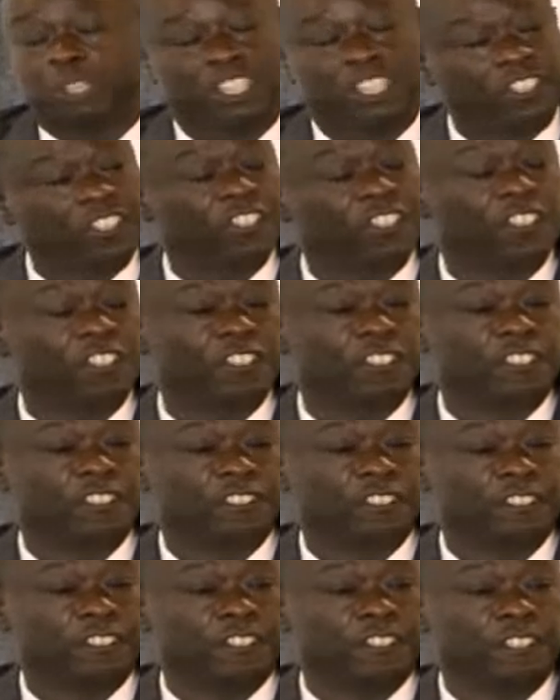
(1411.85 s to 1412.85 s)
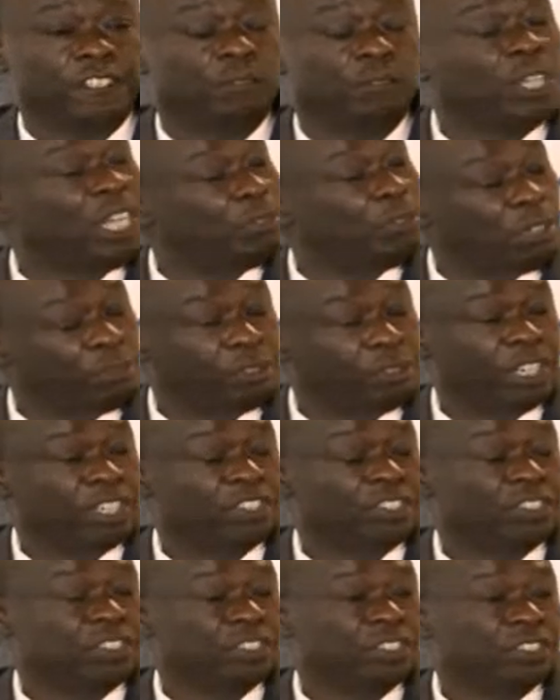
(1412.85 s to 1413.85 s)
please, we are your
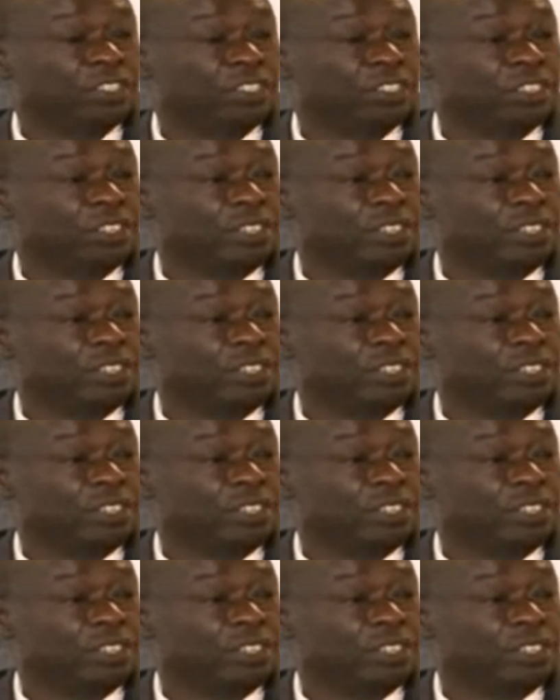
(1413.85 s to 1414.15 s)
friends.